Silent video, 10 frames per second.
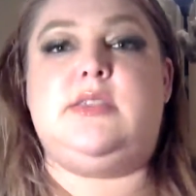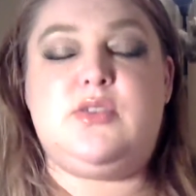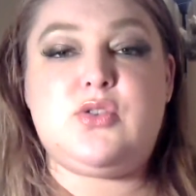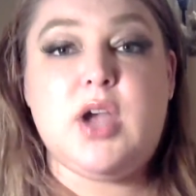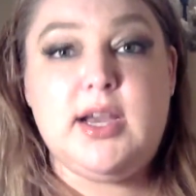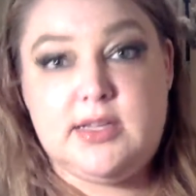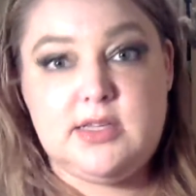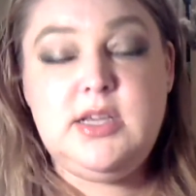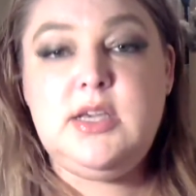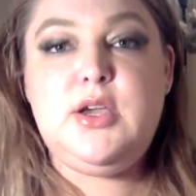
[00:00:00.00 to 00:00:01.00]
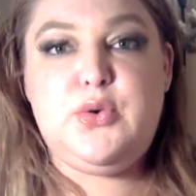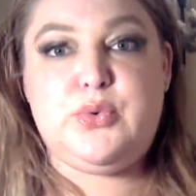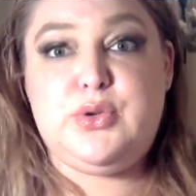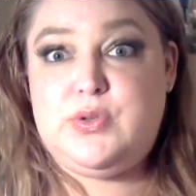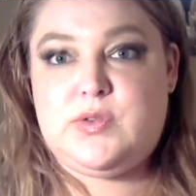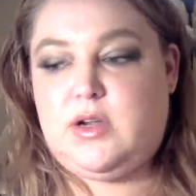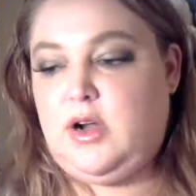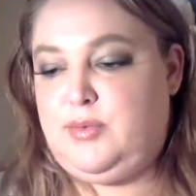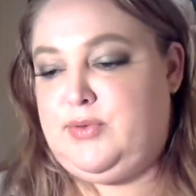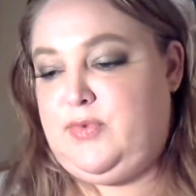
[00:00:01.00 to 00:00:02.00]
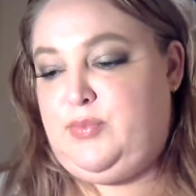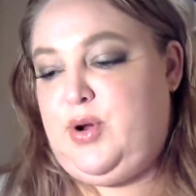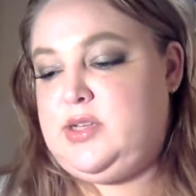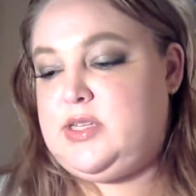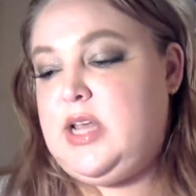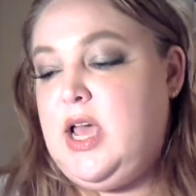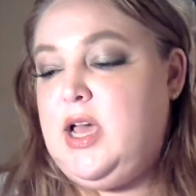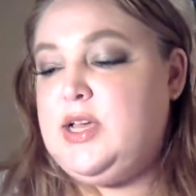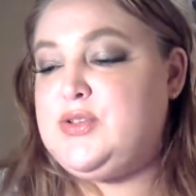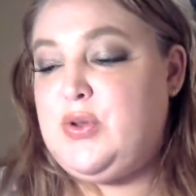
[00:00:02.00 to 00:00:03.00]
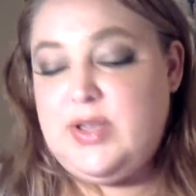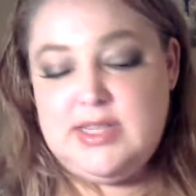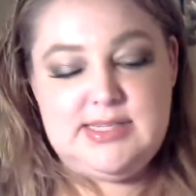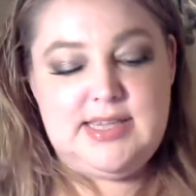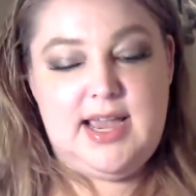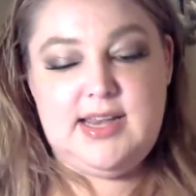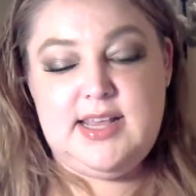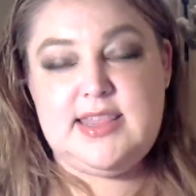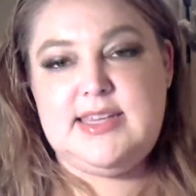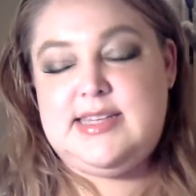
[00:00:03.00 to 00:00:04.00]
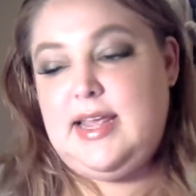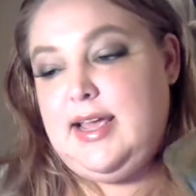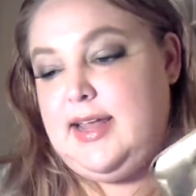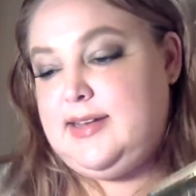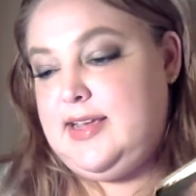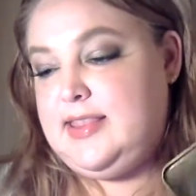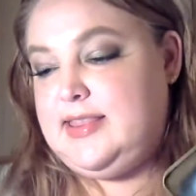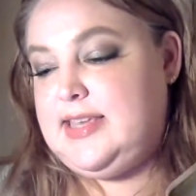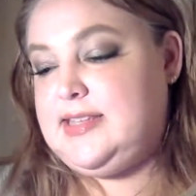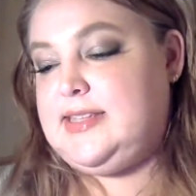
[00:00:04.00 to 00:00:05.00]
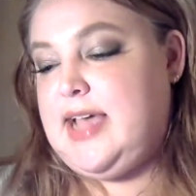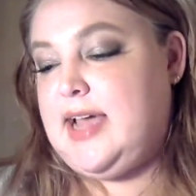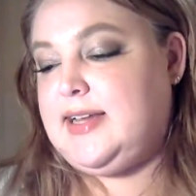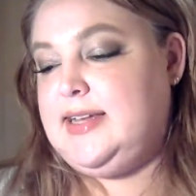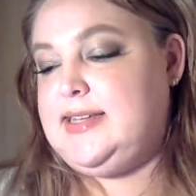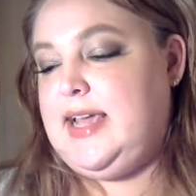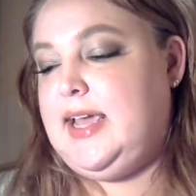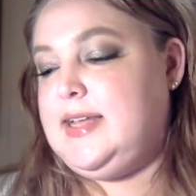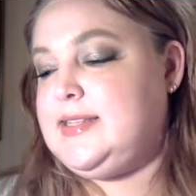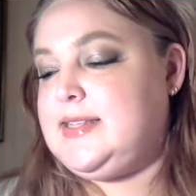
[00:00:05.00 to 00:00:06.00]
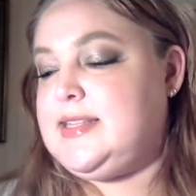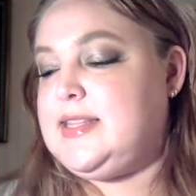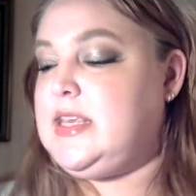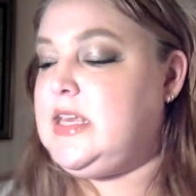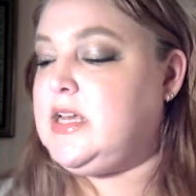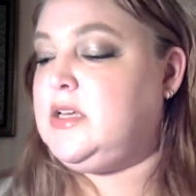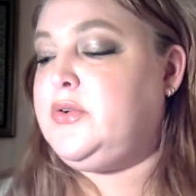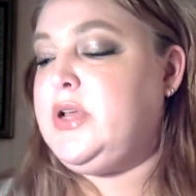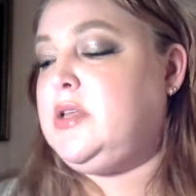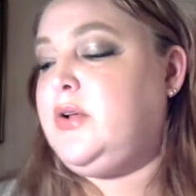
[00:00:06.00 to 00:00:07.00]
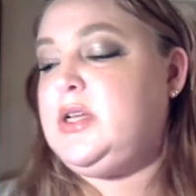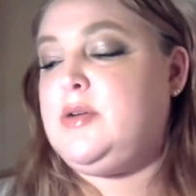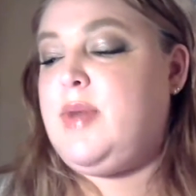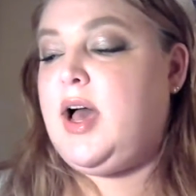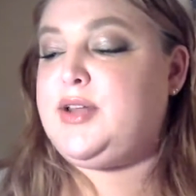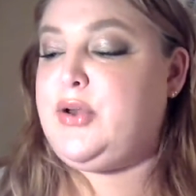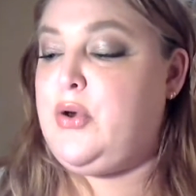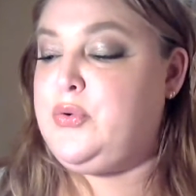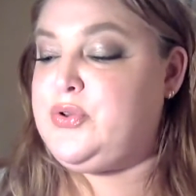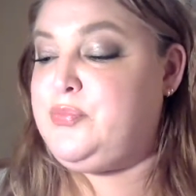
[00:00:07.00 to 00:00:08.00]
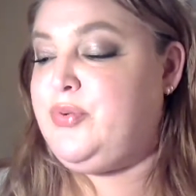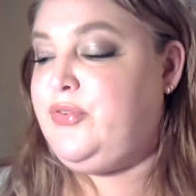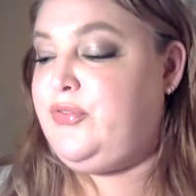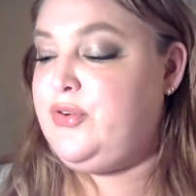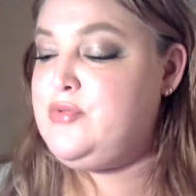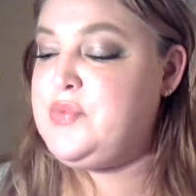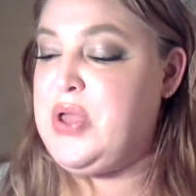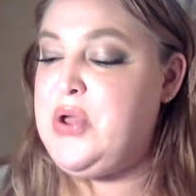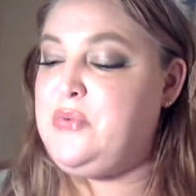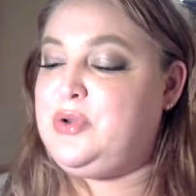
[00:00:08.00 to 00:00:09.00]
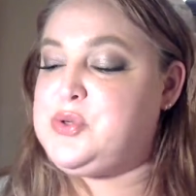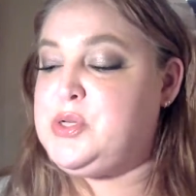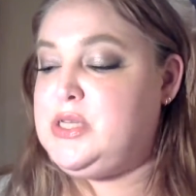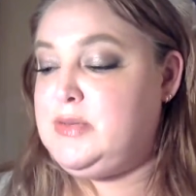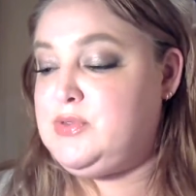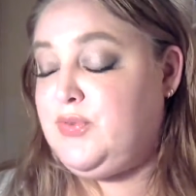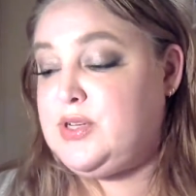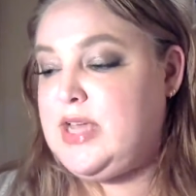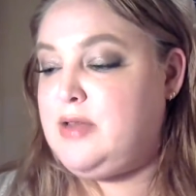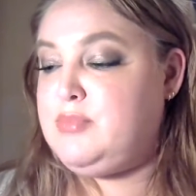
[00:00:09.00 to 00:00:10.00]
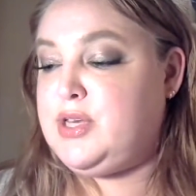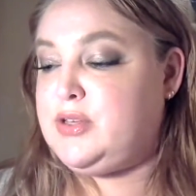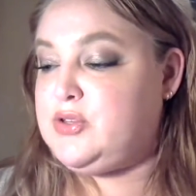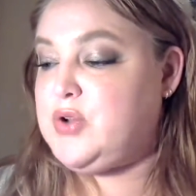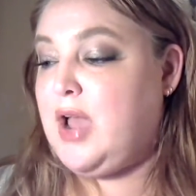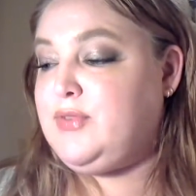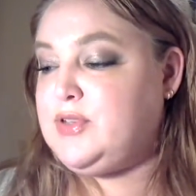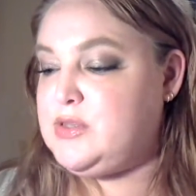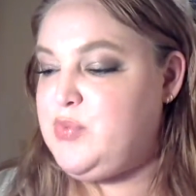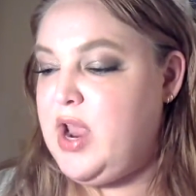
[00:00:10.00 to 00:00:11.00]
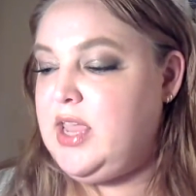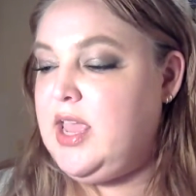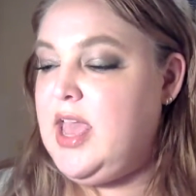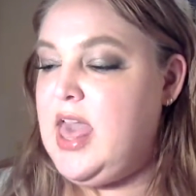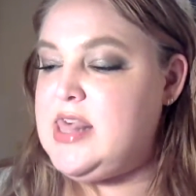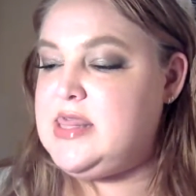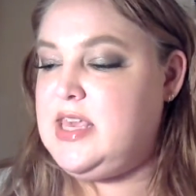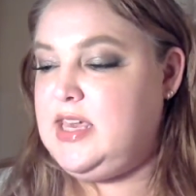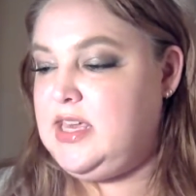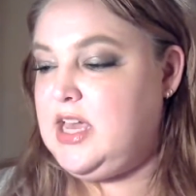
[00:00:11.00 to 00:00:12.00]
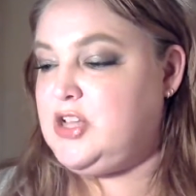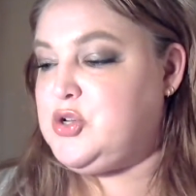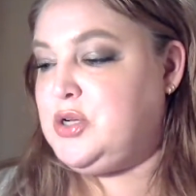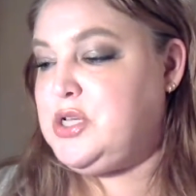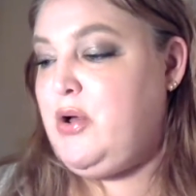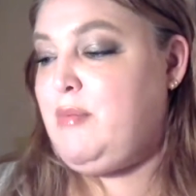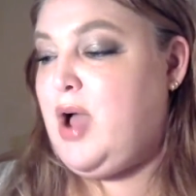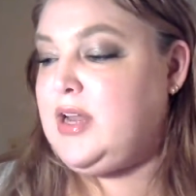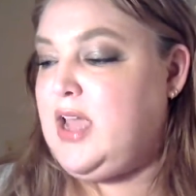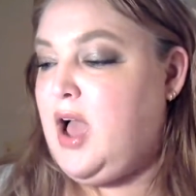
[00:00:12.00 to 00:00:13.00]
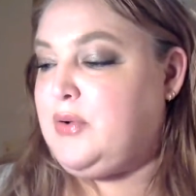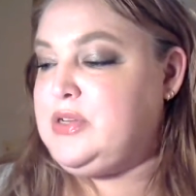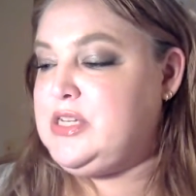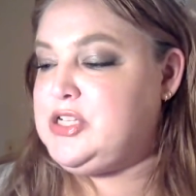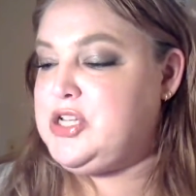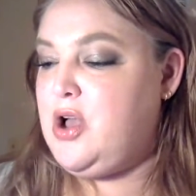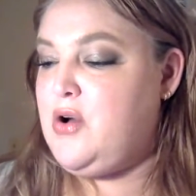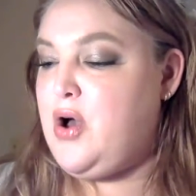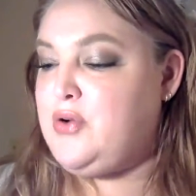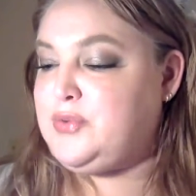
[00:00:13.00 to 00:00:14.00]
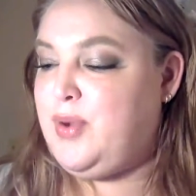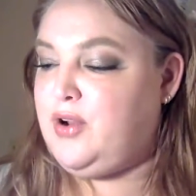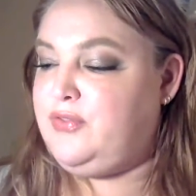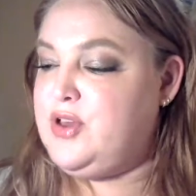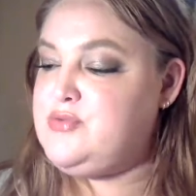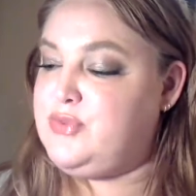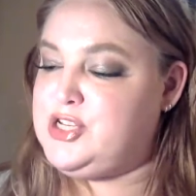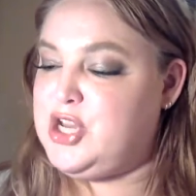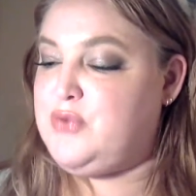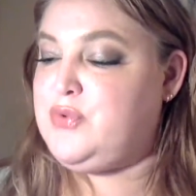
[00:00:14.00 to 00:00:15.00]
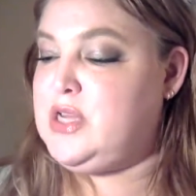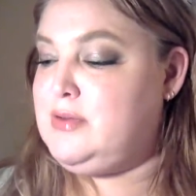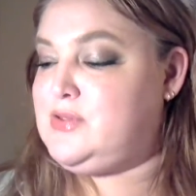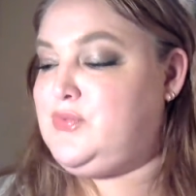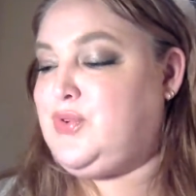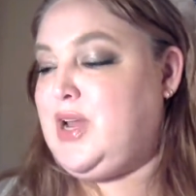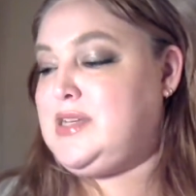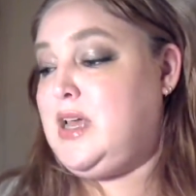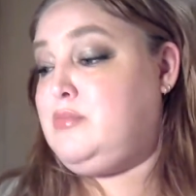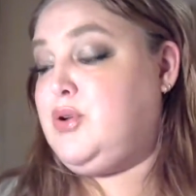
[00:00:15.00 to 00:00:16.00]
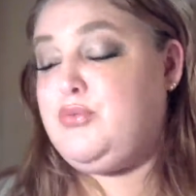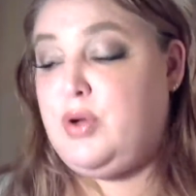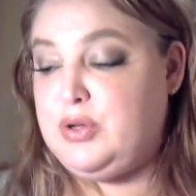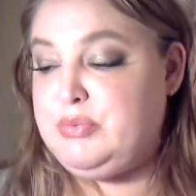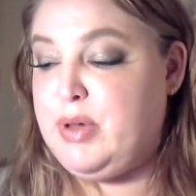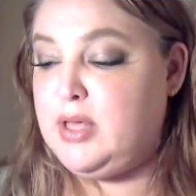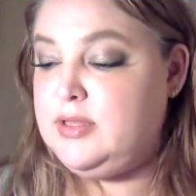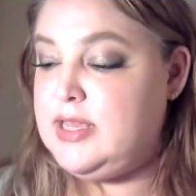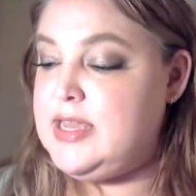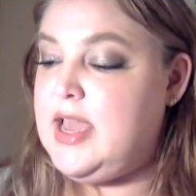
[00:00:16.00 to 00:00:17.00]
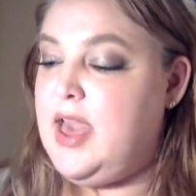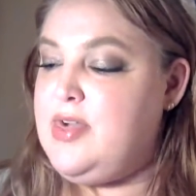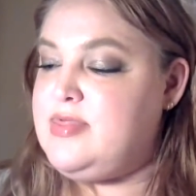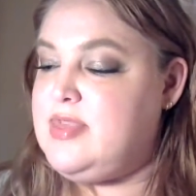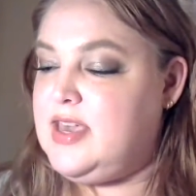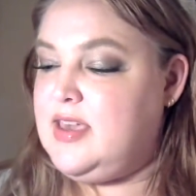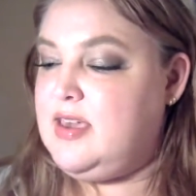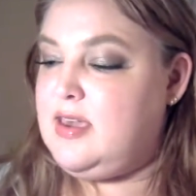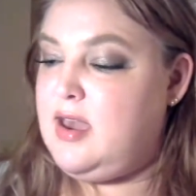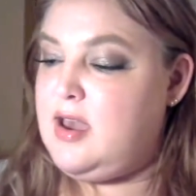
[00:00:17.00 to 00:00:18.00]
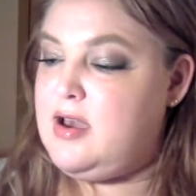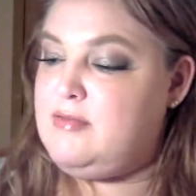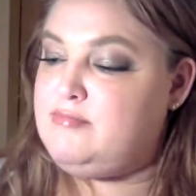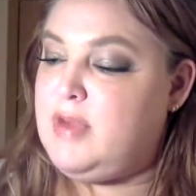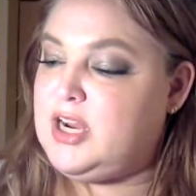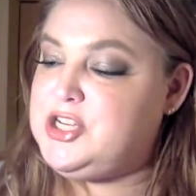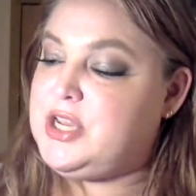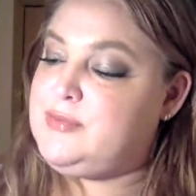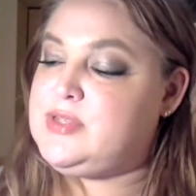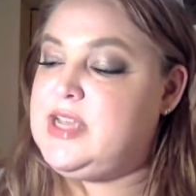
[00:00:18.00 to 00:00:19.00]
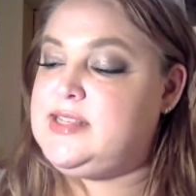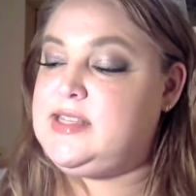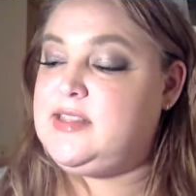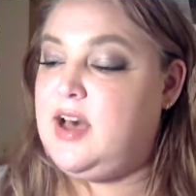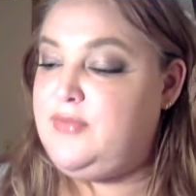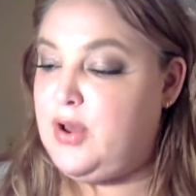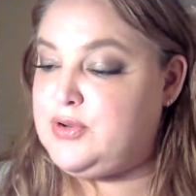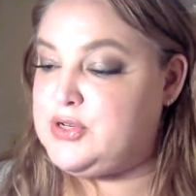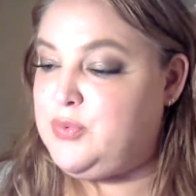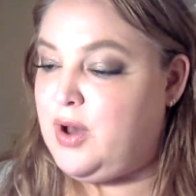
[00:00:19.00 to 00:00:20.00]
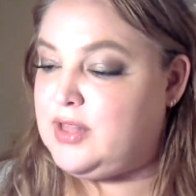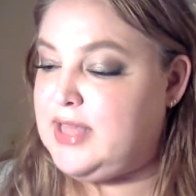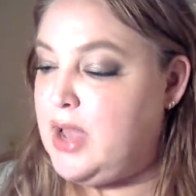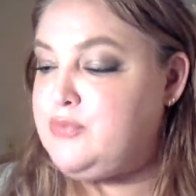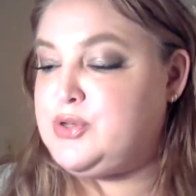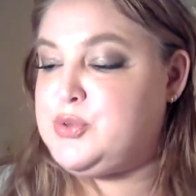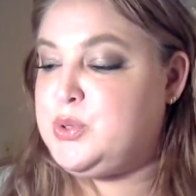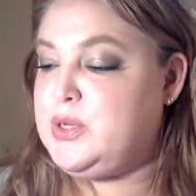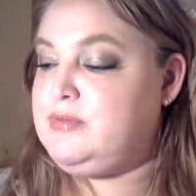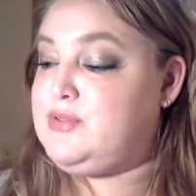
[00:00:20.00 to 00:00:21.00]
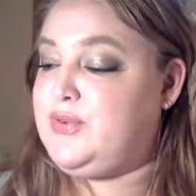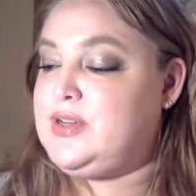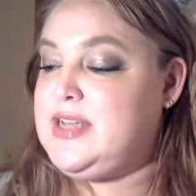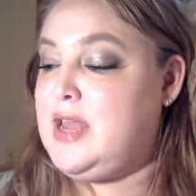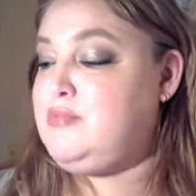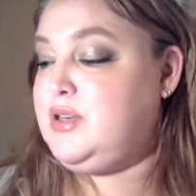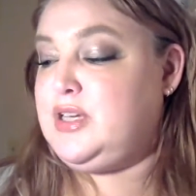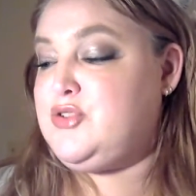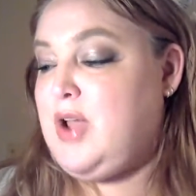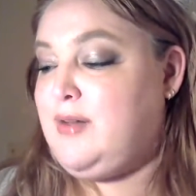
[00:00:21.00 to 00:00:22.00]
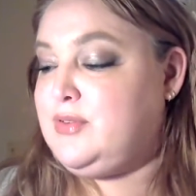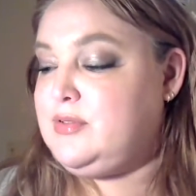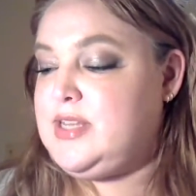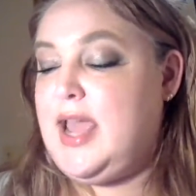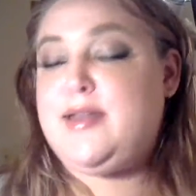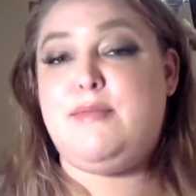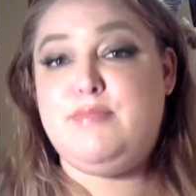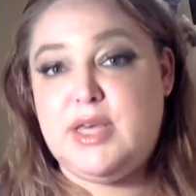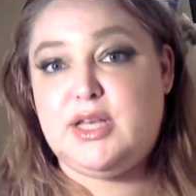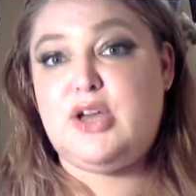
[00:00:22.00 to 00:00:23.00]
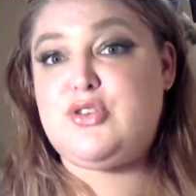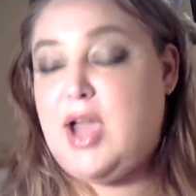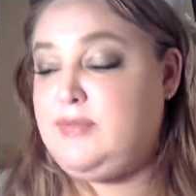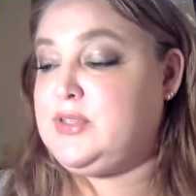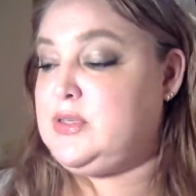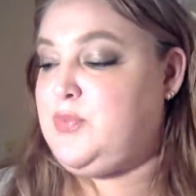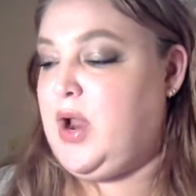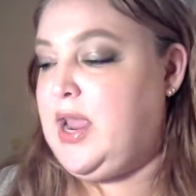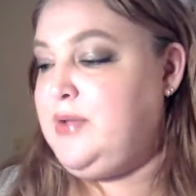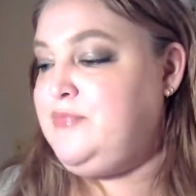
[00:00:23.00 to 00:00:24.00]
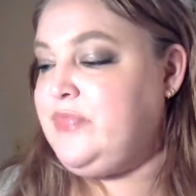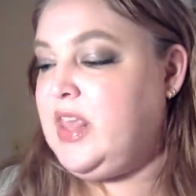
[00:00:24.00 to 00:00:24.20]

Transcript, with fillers: trying to reduce our carbon footprints. So inside the tin, this set contains the Chloe Chloe Nomad Eau de Parfum, which redeems for 10 ml travel spray, the Giorgio Armani Acqua di Gio Eau de Parfum, which redeems for a 10 ml rollerball, the Marc Jacobs' Daisy Love Eau de Toilette, which reviews for a 10 million travel 10 mil travel spray.